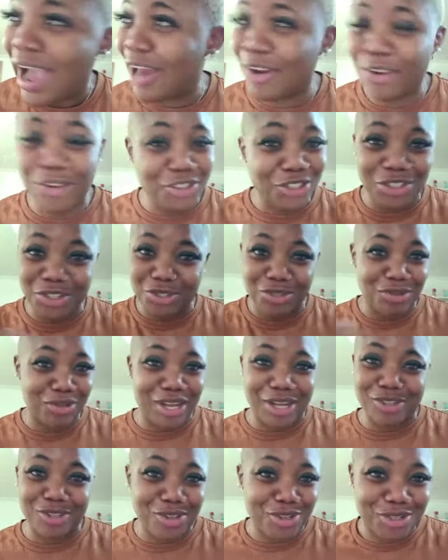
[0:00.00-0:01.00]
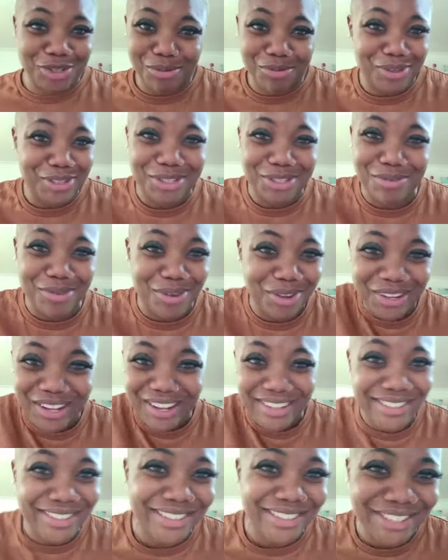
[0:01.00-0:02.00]
I'm not sure so now. Talk to me. You will
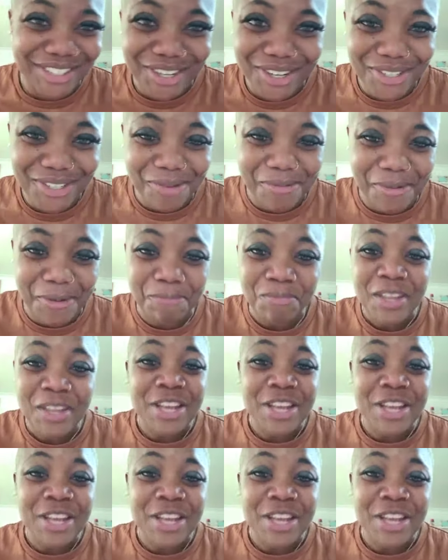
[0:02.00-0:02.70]
not think they talk to me.